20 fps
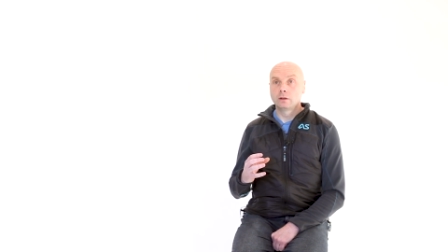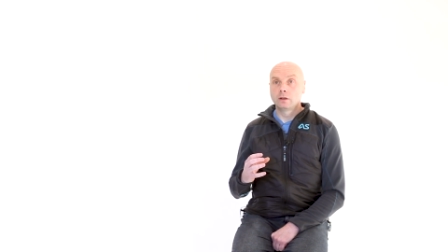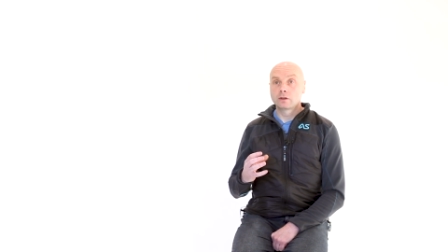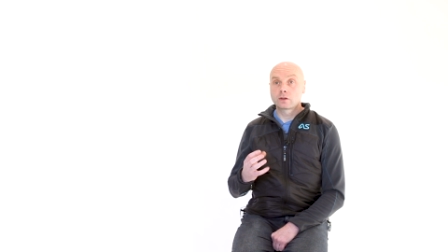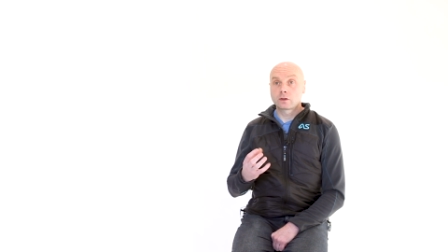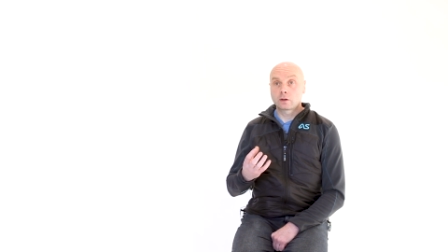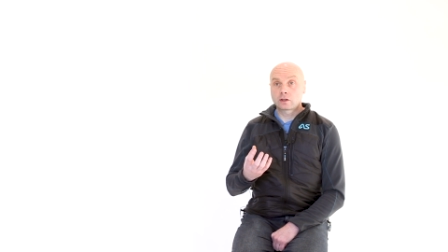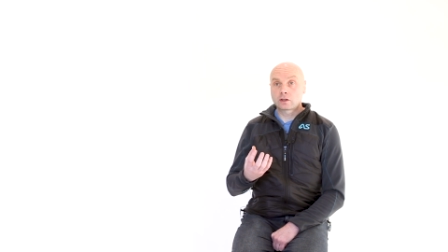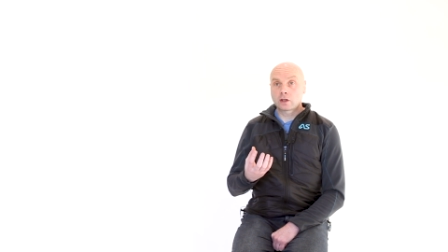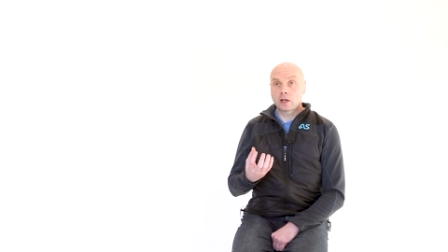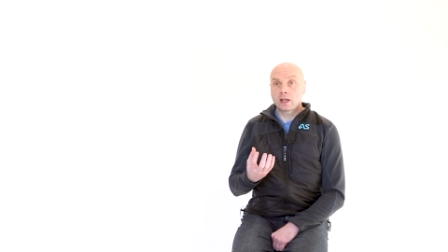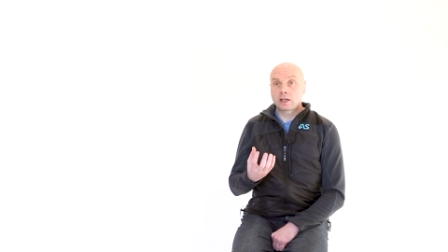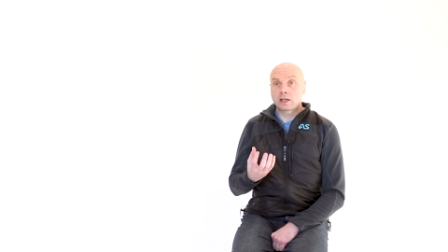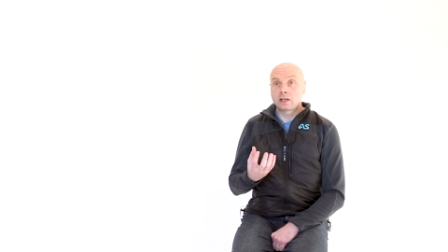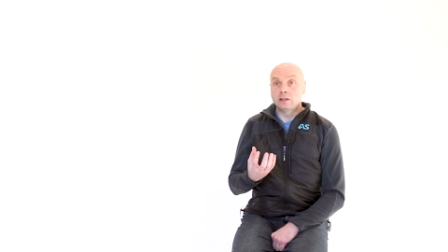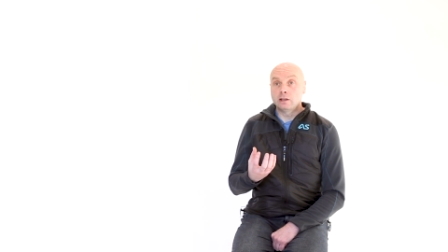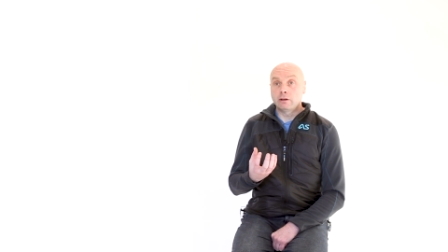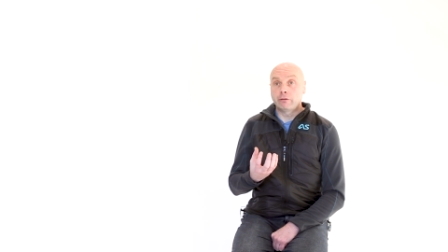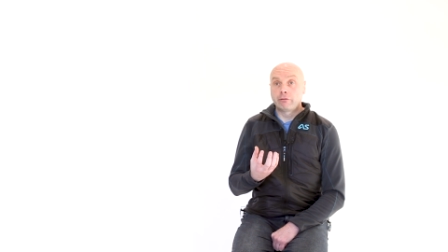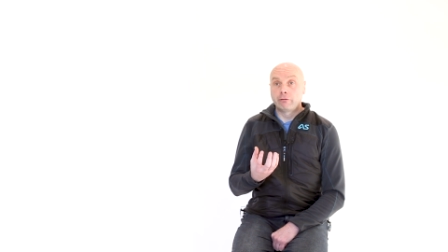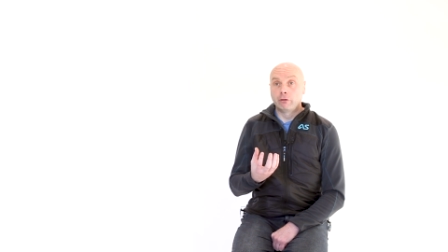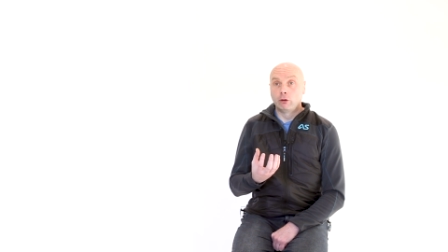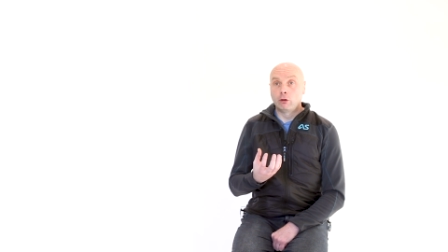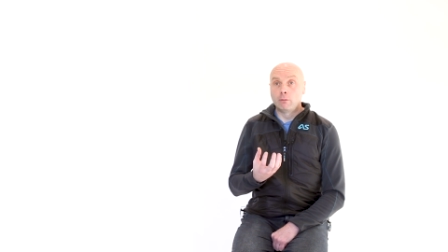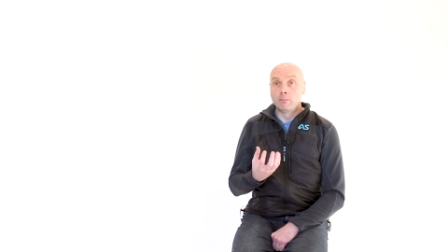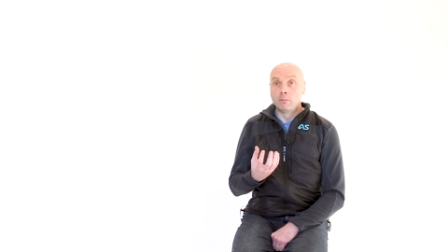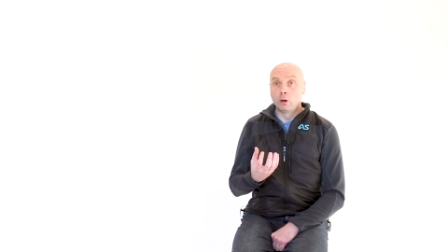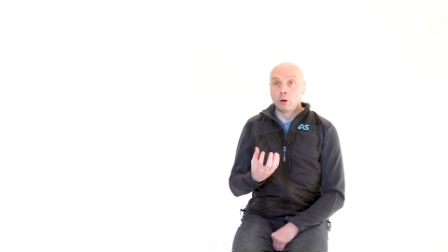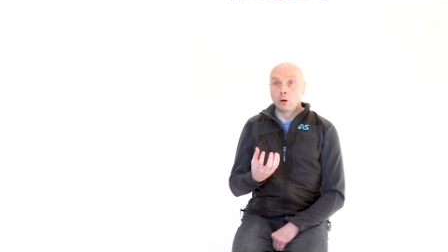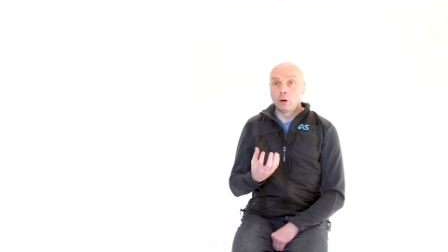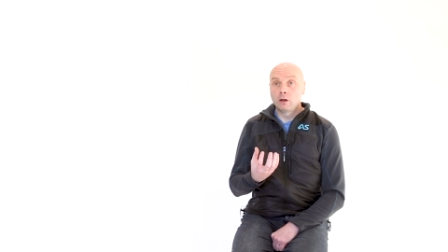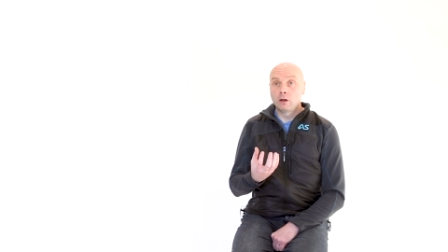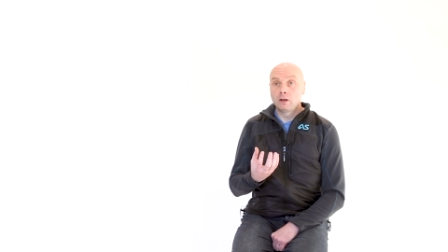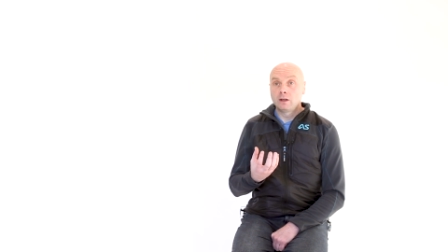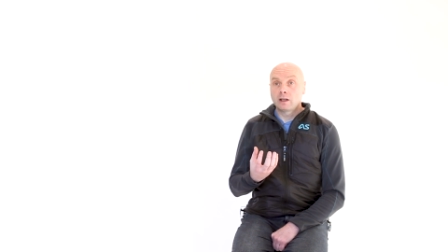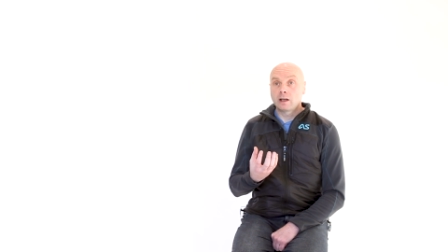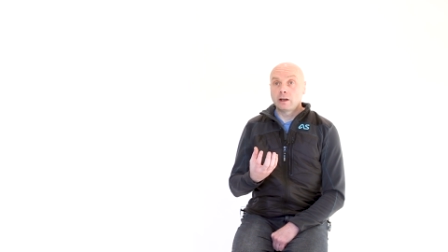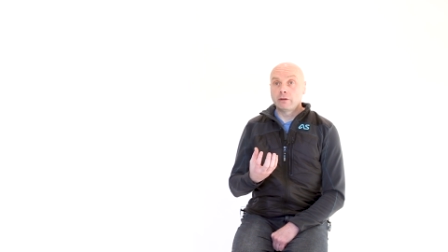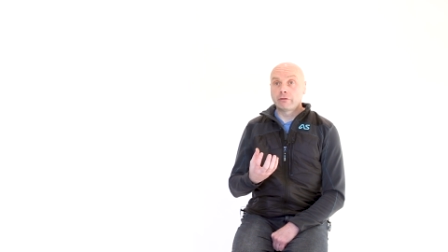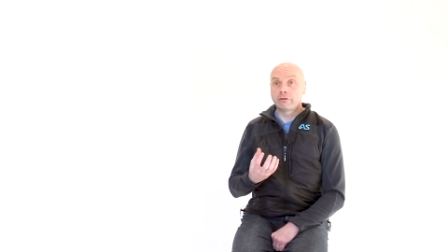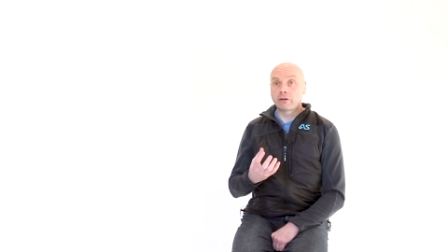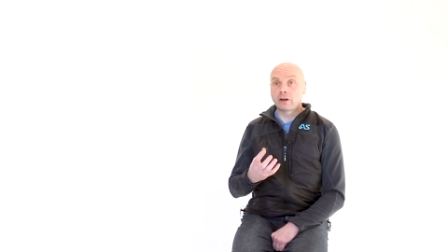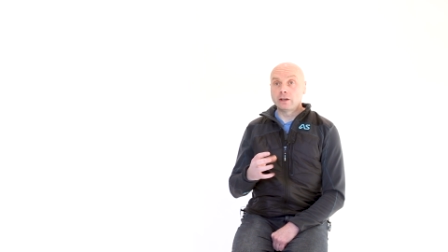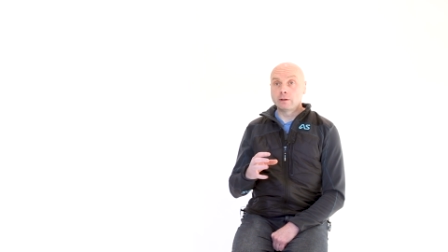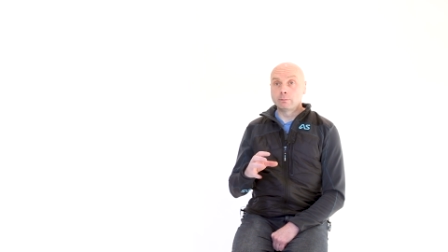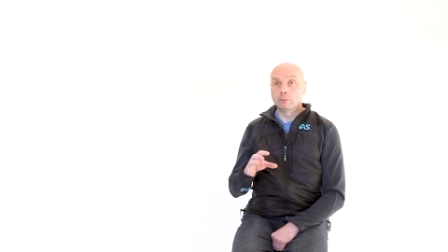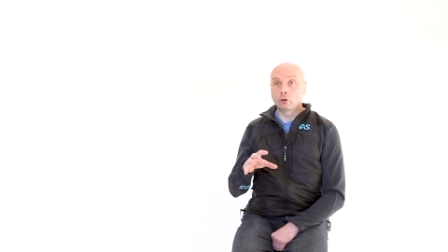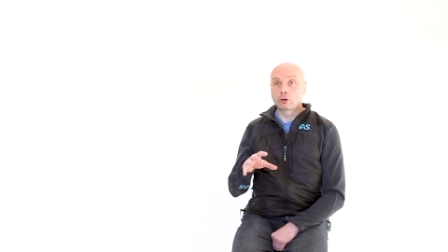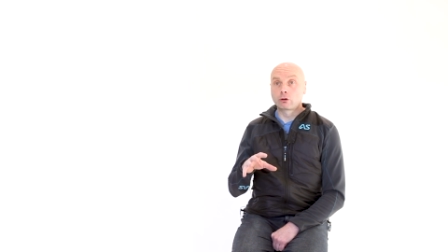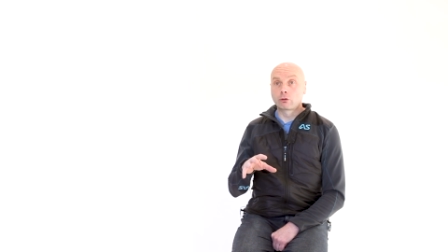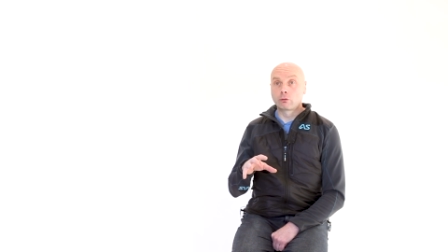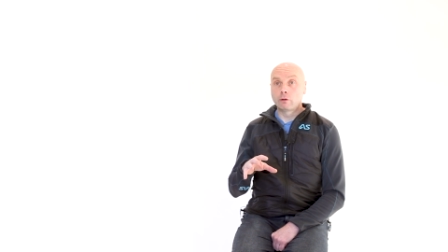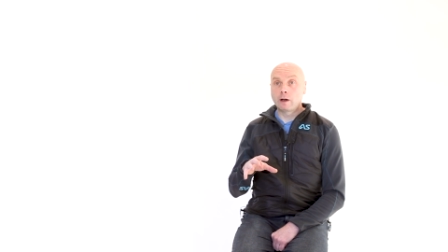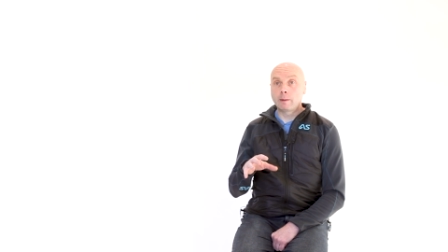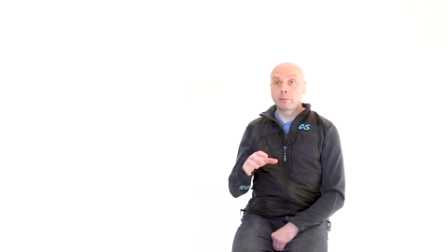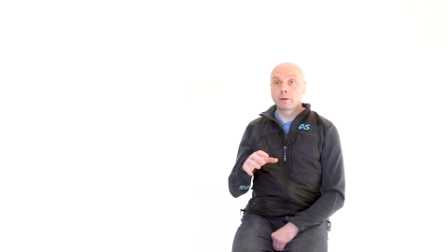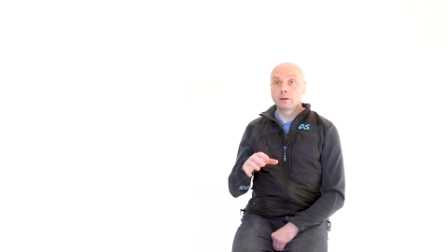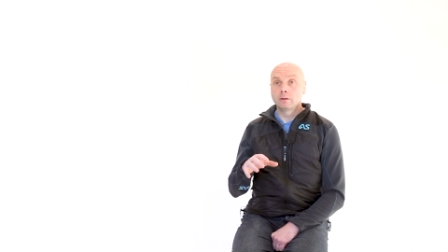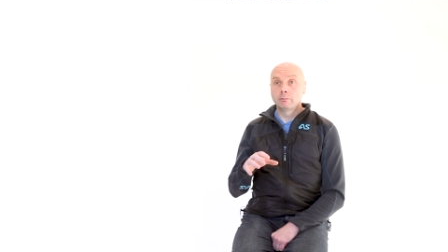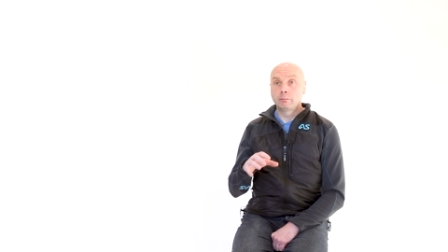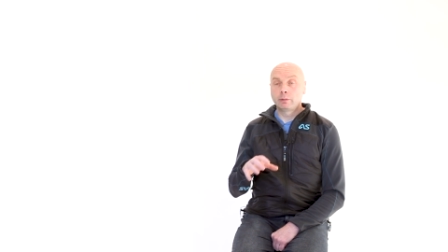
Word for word: So the tyre can deform more and find more grip,